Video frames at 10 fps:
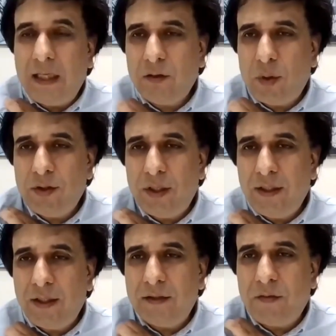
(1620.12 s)
last question.
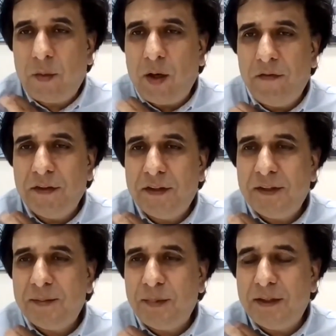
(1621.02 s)
I think it's from my
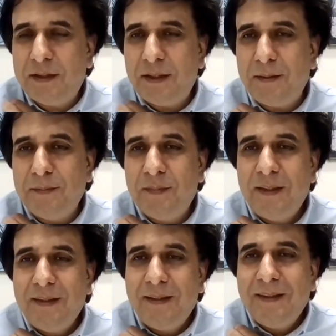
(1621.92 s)
office, but uh,
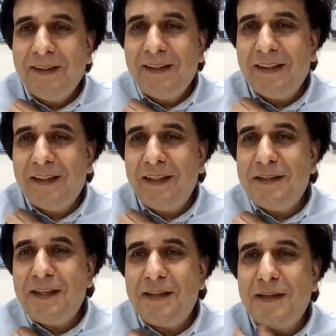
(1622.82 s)
uh,
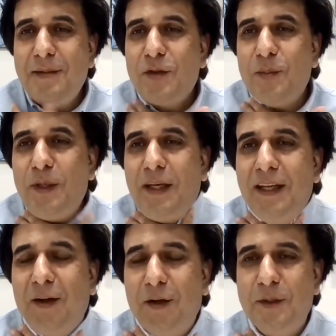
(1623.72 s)
it, it seems to be
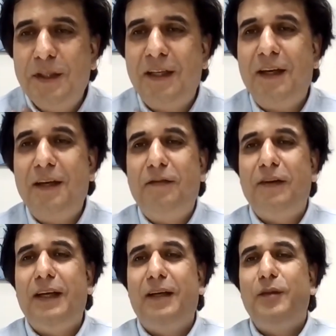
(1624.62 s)
anonymous attendee
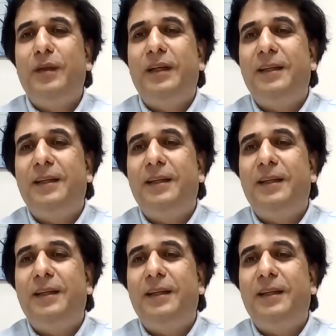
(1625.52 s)
for now.